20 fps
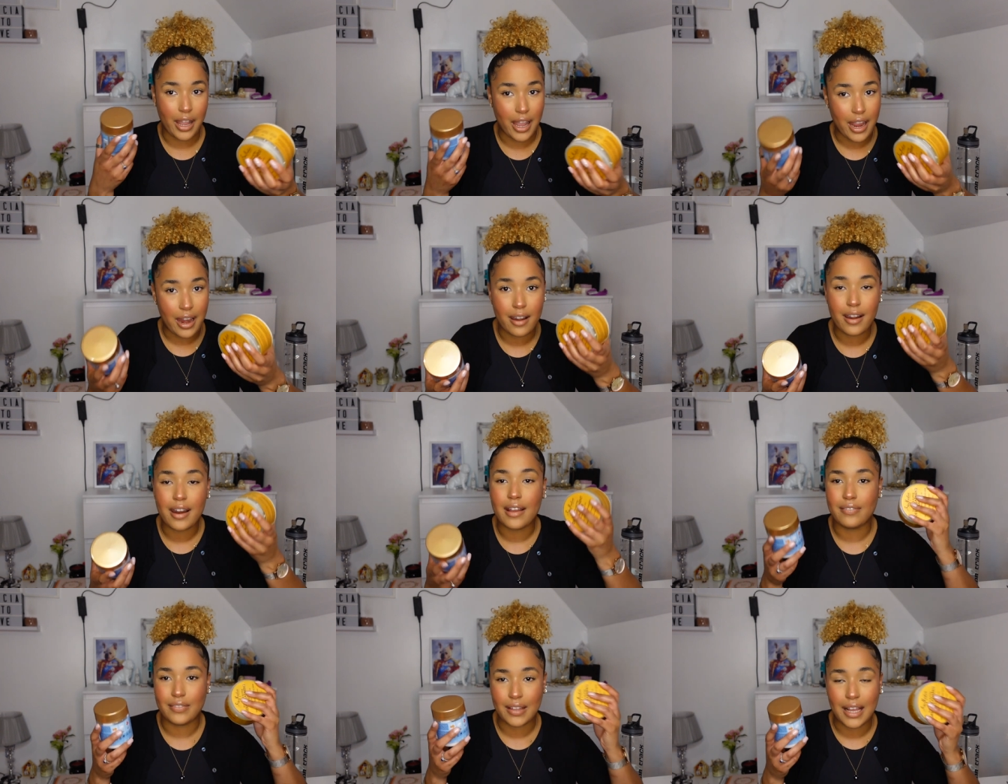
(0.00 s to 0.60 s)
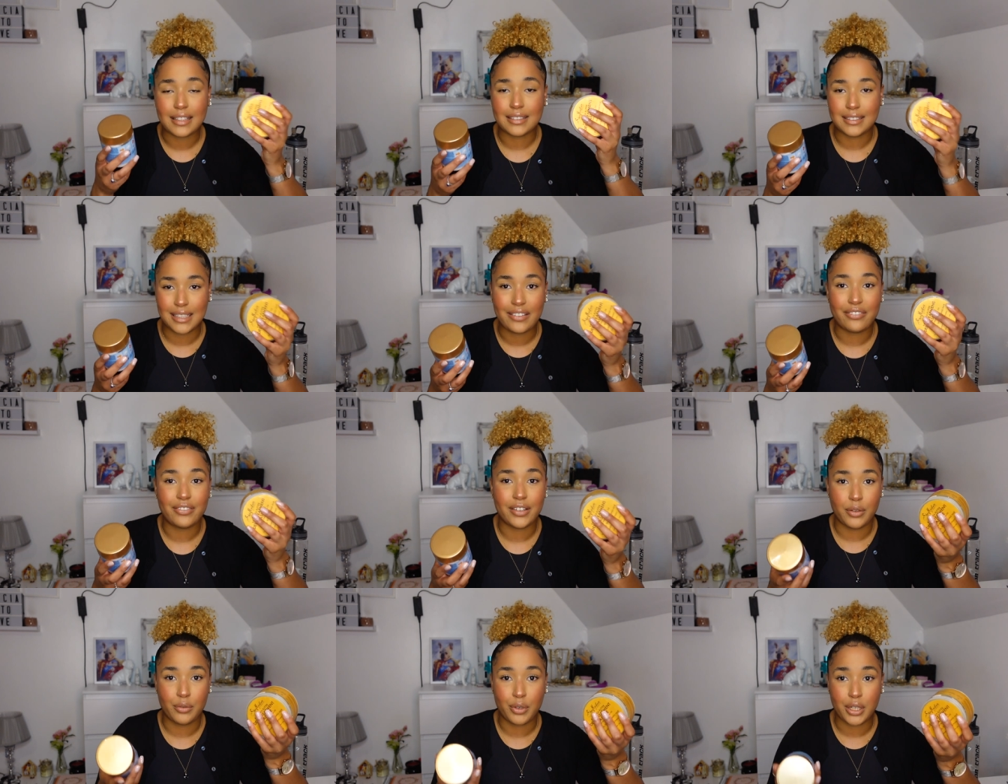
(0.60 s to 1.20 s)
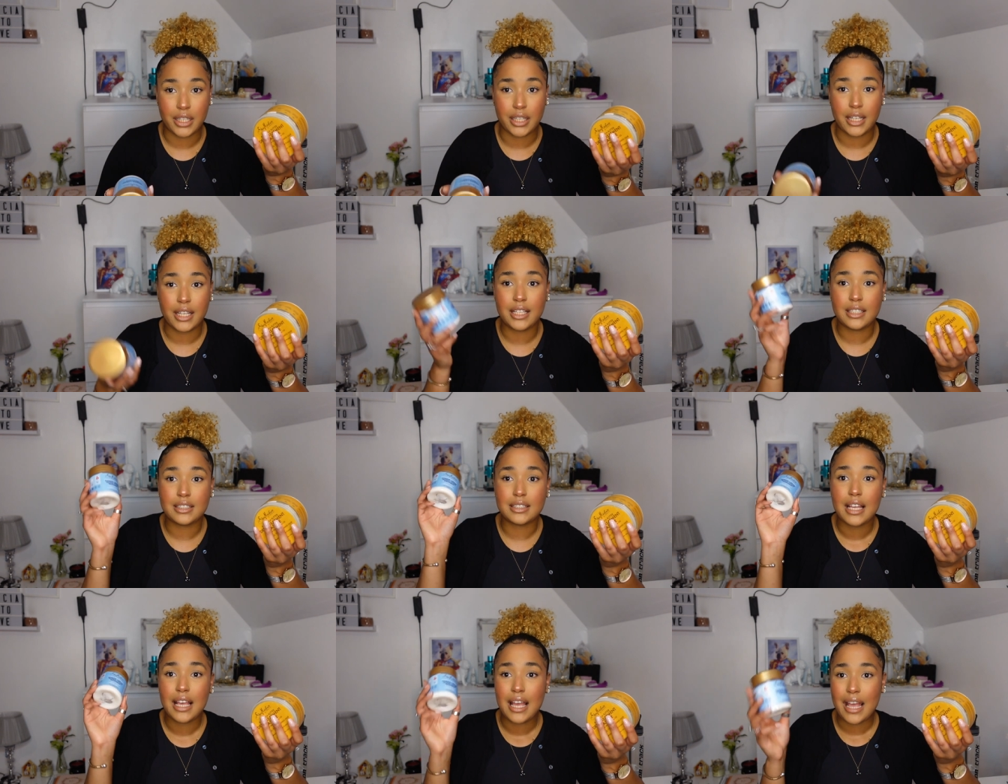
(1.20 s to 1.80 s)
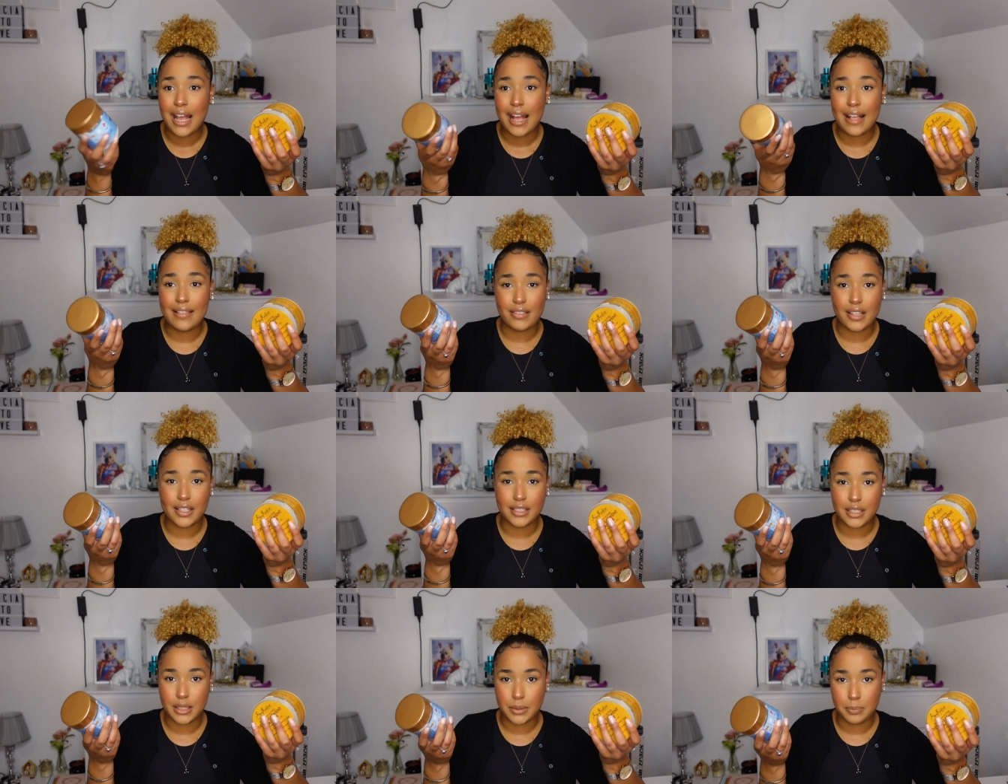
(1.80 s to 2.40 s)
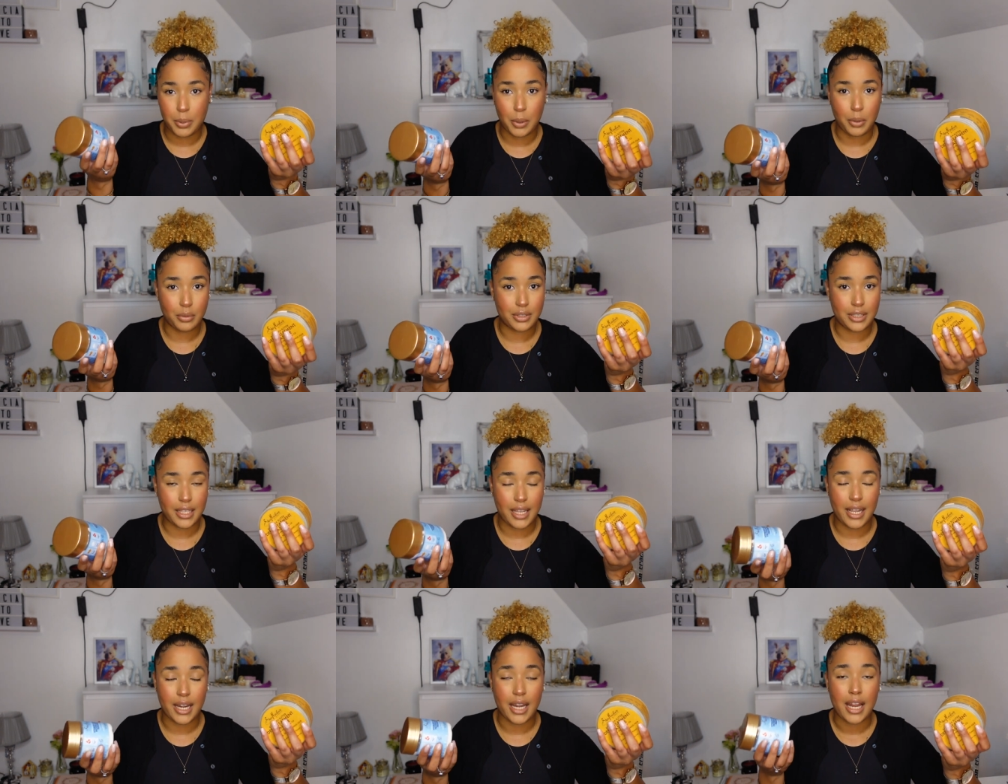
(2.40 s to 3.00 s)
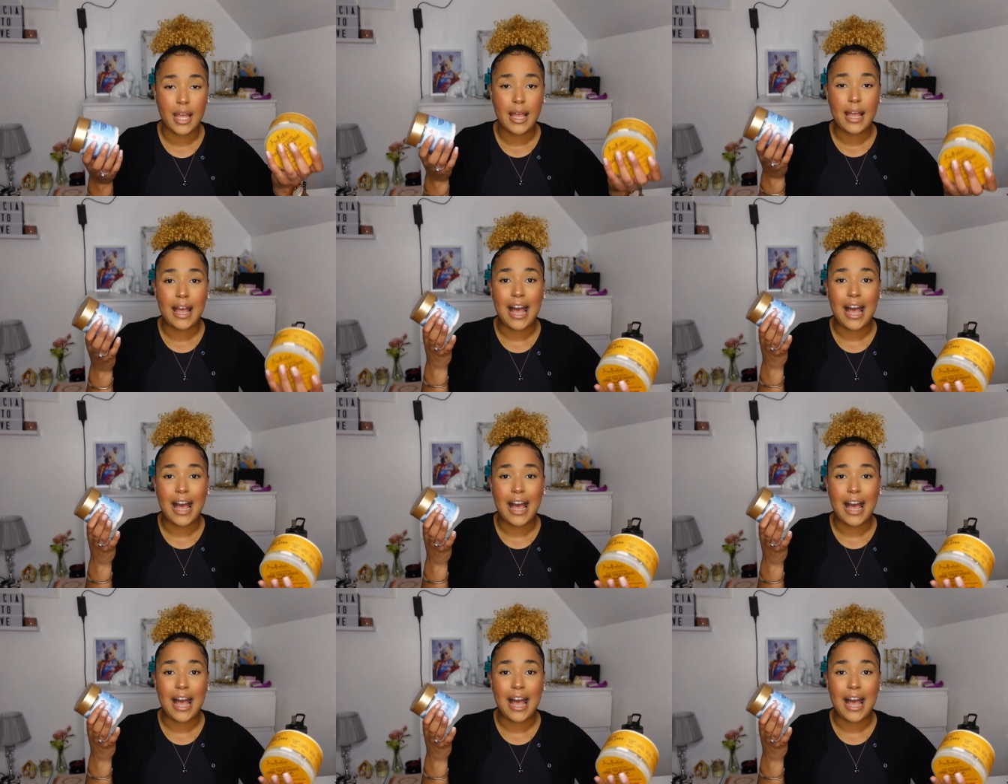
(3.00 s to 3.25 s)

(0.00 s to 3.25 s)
hair, and that's definitely what it is. And this is protein.